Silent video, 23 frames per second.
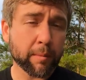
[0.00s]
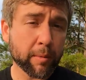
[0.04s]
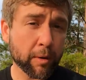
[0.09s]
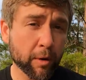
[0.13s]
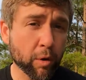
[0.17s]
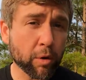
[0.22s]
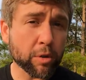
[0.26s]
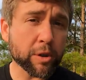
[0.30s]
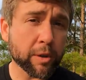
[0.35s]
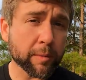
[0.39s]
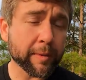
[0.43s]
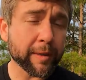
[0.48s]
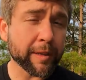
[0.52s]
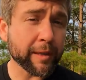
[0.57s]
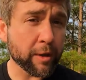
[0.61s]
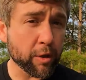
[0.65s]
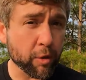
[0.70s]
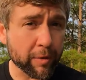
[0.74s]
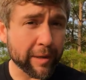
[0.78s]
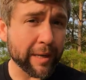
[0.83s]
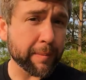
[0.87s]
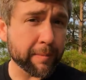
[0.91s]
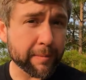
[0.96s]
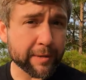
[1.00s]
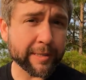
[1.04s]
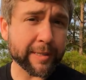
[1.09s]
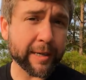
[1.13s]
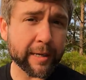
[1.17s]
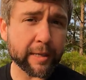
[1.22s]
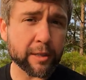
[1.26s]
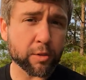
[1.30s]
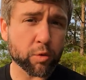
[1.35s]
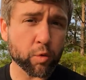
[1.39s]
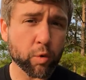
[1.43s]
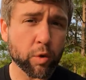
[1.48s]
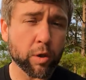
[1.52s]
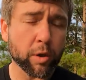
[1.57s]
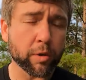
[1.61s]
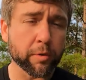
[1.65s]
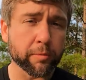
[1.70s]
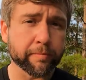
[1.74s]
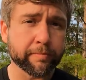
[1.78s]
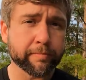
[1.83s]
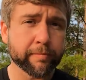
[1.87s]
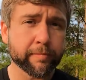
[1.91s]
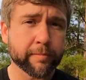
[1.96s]
But ultimately, you keep the status
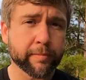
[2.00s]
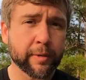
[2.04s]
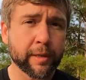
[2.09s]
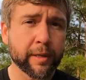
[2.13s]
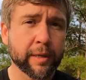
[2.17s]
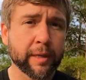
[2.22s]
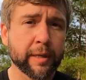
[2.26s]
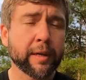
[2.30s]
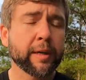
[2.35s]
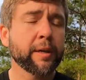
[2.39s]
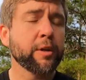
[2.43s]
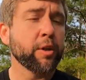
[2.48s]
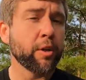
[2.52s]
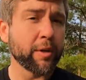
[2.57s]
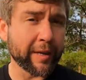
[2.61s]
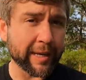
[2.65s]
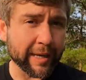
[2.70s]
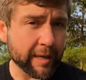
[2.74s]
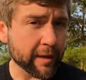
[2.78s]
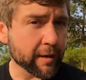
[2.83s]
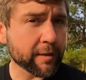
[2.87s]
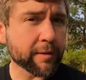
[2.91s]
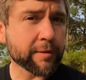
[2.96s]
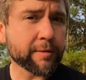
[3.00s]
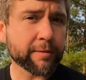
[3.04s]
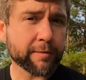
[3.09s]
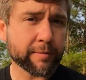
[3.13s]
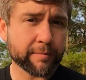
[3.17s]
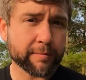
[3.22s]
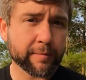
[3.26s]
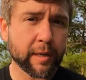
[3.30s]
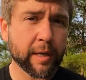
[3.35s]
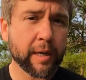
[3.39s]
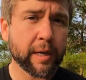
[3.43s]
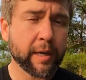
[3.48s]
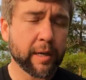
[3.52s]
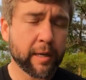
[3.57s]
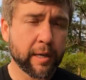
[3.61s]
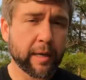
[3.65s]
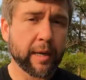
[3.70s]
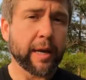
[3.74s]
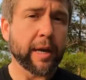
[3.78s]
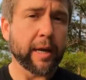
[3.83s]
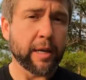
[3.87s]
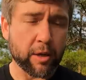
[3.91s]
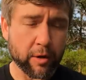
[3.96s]
quo. You give
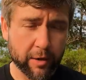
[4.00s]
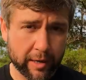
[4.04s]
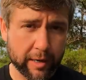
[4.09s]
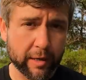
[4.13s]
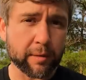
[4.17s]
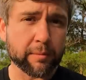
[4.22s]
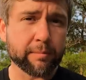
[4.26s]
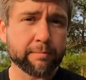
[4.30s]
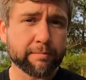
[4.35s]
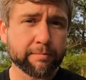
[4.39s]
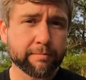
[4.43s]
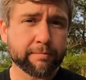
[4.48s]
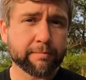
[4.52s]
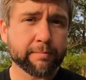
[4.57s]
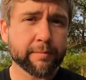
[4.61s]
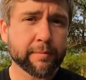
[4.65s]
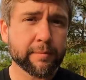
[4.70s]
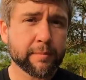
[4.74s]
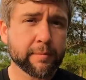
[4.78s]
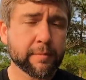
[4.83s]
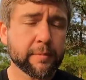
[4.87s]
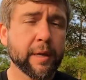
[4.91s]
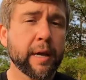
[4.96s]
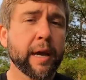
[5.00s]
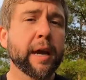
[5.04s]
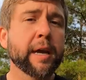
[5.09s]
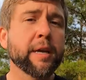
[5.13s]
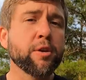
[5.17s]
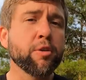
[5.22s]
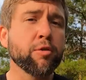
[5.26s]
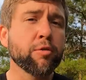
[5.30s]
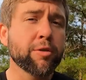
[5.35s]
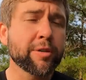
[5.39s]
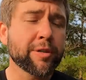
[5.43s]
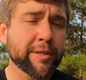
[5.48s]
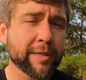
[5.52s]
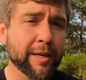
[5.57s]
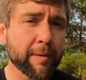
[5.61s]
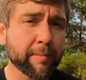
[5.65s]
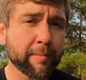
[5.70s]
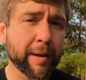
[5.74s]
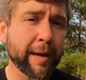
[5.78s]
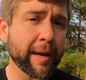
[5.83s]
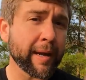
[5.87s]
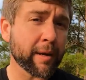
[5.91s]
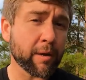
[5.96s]
and you help. And you
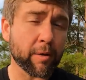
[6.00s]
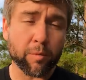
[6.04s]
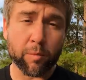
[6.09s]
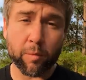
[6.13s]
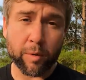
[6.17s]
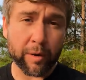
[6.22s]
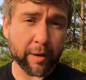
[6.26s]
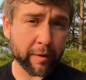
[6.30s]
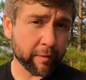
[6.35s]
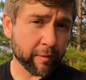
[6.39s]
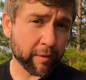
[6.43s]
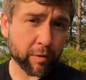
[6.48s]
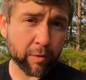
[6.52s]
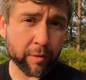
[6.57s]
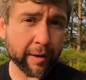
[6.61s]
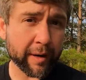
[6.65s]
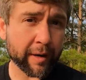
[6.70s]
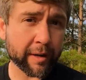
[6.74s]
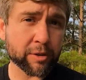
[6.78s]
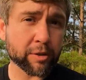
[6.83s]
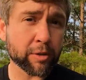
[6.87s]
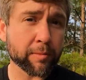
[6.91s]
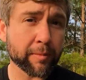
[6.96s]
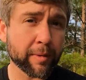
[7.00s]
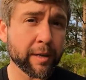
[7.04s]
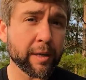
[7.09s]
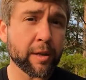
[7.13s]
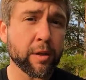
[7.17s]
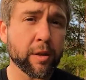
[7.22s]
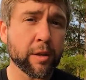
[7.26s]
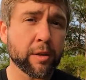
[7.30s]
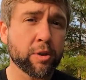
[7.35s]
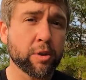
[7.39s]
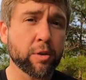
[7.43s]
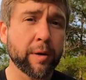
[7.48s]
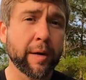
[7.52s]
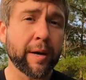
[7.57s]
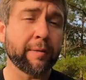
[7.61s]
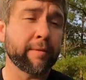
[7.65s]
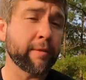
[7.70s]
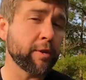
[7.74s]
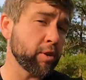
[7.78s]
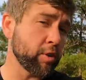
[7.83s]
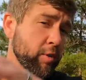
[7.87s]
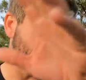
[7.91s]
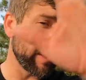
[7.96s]
sit back on whatever little extra money that you
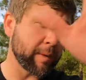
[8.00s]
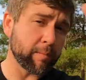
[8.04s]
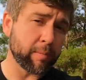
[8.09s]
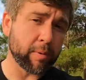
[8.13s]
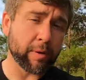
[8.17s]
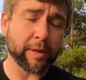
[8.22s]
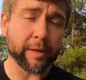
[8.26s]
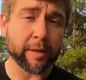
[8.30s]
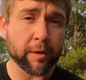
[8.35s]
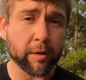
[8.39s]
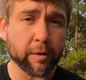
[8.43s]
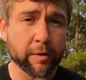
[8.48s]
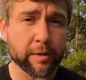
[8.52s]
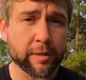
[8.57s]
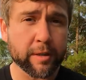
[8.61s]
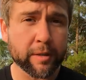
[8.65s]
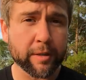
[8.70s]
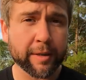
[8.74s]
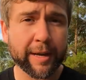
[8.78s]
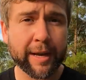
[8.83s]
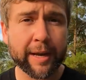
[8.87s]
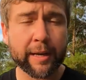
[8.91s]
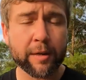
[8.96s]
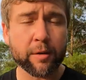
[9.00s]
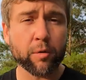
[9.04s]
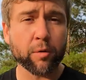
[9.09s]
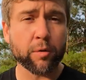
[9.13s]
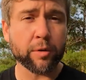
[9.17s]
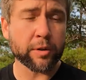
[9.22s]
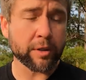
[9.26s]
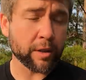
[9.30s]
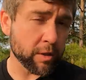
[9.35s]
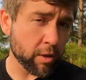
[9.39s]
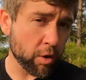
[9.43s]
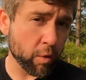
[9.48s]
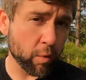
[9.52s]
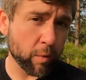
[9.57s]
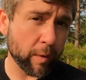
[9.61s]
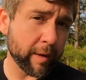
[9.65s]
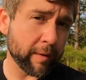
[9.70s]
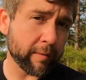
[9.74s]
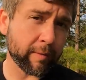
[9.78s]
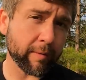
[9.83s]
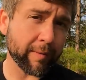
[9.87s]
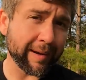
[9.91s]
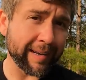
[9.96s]
have that you hadn't put in all these other categories, and you
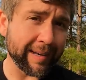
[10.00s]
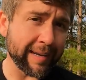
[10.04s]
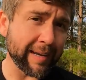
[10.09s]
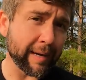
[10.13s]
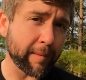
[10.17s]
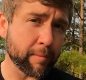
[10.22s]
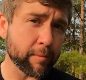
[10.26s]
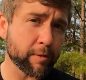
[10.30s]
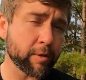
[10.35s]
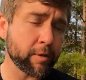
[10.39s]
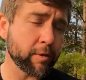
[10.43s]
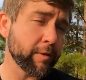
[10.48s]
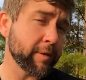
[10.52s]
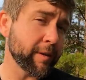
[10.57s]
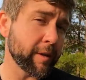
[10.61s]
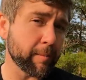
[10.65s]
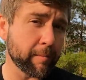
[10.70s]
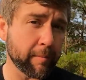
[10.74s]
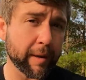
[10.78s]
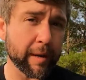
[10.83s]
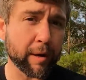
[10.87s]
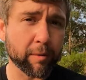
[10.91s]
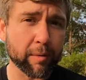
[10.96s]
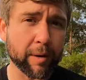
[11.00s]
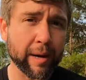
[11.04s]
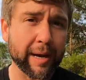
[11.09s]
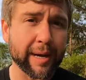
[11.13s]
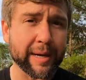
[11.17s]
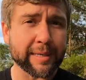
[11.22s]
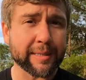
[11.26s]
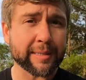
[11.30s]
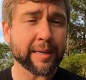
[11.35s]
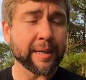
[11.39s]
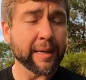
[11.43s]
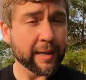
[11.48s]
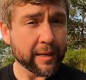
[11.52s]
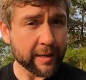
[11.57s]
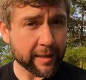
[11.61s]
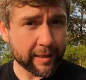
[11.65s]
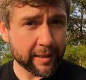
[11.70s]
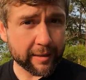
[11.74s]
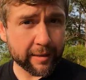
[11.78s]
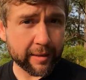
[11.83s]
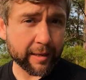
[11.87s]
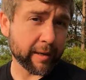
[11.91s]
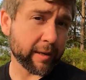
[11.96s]
wait for any opportunity that may arise
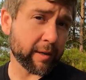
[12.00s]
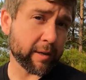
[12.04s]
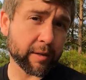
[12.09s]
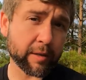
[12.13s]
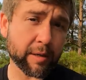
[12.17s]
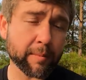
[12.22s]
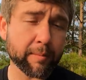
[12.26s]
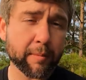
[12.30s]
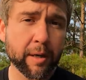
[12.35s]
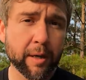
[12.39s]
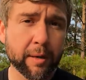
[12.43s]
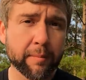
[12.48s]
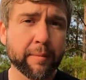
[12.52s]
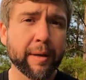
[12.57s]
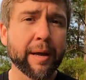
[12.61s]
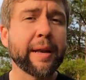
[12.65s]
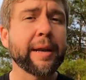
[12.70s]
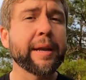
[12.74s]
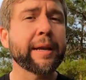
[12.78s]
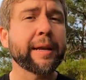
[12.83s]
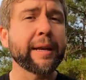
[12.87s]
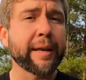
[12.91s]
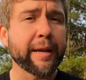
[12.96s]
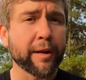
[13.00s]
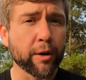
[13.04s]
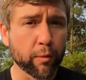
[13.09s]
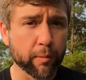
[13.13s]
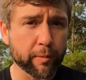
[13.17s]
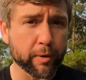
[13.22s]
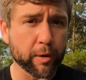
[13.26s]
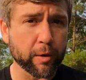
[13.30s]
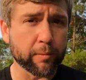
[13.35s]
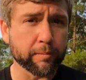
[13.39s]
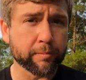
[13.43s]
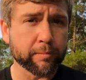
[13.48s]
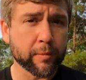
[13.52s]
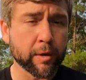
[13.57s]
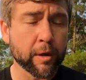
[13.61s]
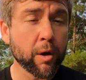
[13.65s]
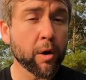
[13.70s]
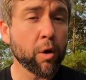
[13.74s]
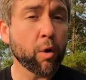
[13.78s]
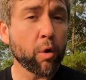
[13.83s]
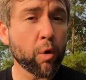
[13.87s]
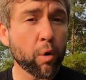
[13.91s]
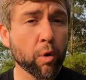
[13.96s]
that could come up and it could help you.
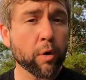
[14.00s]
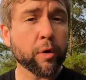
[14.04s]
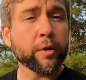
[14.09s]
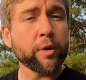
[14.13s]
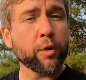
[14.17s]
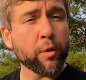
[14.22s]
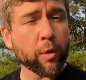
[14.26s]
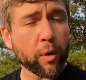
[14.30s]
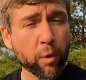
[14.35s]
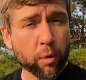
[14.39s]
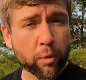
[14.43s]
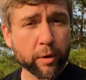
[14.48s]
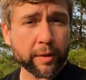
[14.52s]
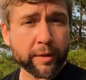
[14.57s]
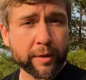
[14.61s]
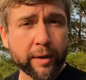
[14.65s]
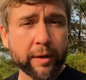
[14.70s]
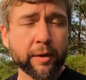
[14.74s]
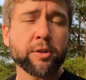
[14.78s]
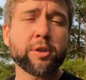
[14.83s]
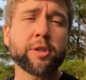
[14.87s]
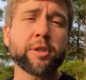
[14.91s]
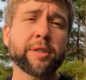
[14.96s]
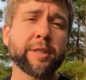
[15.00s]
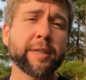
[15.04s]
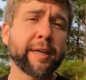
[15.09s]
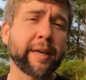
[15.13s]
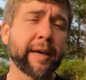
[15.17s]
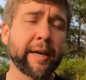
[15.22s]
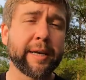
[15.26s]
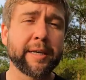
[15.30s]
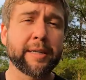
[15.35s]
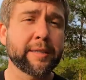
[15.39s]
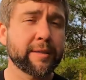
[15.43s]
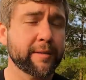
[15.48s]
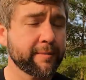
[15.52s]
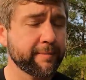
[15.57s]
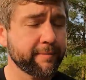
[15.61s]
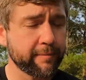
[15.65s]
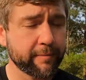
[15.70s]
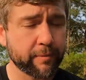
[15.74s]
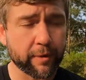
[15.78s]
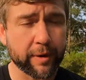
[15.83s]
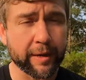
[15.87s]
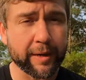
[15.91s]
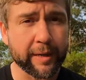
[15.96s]
Or you hold it there just in case
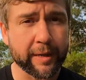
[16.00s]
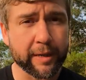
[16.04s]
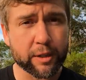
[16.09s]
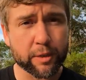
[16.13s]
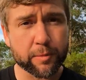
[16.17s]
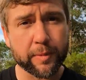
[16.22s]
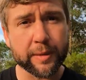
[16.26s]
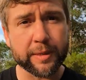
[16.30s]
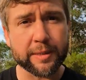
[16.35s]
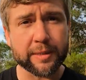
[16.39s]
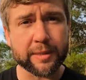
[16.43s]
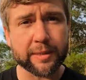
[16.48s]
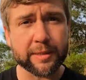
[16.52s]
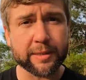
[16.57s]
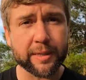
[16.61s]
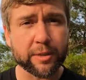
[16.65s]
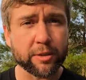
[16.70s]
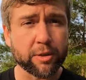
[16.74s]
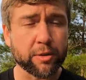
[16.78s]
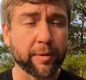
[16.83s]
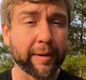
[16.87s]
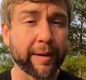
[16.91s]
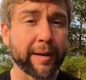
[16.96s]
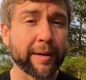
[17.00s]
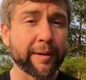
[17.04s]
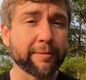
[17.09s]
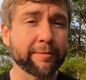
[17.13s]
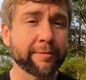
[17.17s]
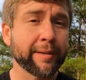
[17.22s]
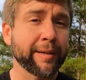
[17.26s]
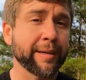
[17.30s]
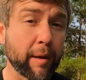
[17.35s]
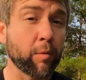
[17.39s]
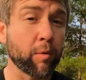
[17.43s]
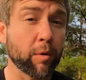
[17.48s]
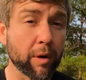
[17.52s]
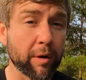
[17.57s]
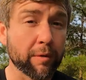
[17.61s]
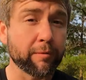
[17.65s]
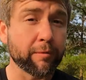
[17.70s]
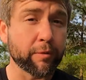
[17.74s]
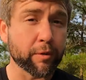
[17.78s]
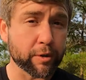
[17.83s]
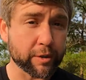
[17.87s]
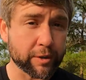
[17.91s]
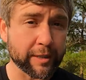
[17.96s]
for any expenses that you have that were
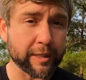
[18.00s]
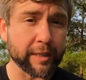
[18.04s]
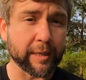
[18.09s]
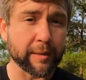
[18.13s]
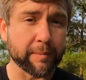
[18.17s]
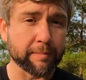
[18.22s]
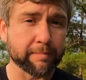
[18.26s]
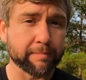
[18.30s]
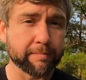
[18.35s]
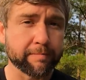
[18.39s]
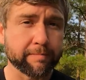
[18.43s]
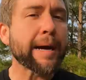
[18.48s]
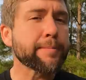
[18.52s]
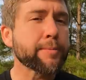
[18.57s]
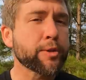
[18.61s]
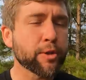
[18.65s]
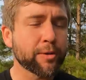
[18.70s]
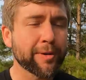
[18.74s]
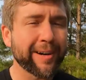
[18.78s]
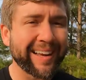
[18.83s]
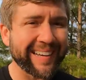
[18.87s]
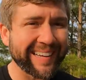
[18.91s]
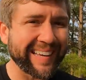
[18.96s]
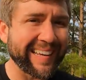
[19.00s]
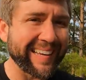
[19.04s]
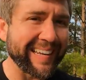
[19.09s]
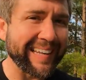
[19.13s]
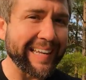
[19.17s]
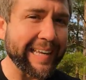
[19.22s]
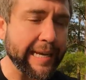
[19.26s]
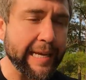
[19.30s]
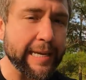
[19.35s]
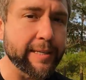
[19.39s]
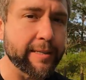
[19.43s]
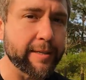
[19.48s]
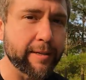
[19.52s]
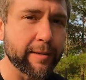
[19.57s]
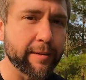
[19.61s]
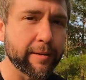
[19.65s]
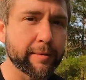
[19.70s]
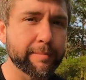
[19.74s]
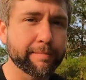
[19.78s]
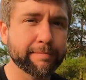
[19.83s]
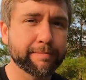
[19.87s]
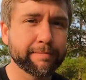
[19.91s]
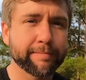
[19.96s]
unforeseen. Times are not getting
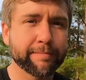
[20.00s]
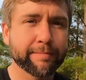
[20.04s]
easier.